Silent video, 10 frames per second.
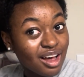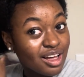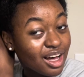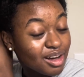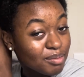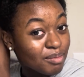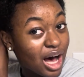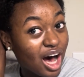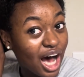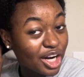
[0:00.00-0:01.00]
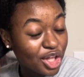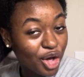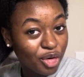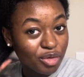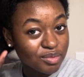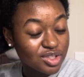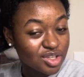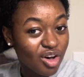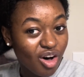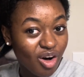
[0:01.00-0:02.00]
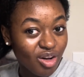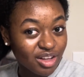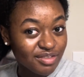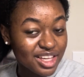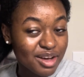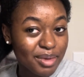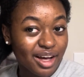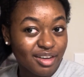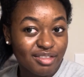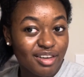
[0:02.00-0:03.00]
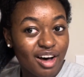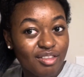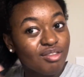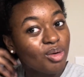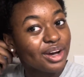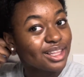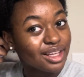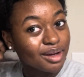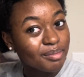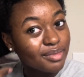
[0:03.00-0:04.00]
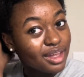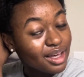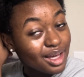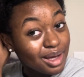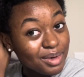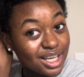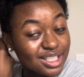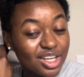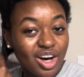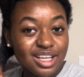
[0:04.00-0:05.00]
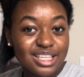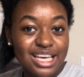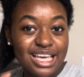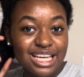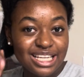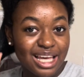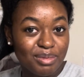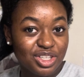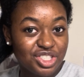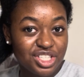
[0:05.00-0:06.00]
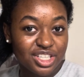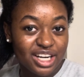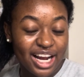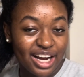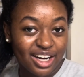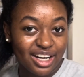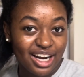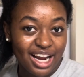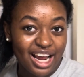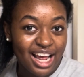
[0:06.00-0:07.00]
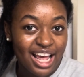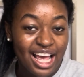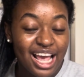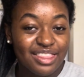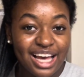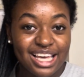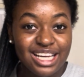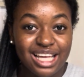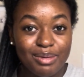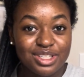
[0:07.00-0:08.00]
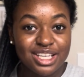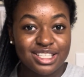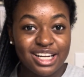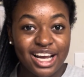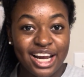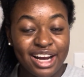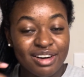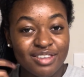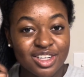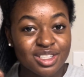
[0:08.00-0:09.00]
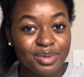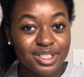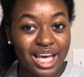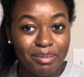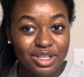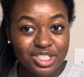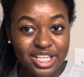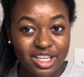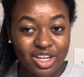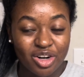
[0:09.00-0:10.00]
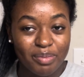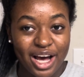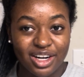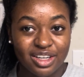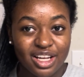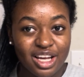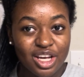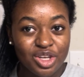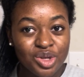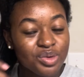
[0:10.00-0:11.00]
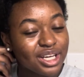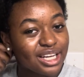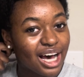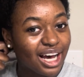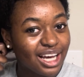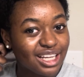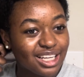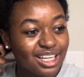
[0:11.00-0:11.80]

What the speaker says: hot combs, all of the above. Avoid them because they cause heat damage to your hair. And that heat damage is an irreversible damage to your curl pattern. You cannot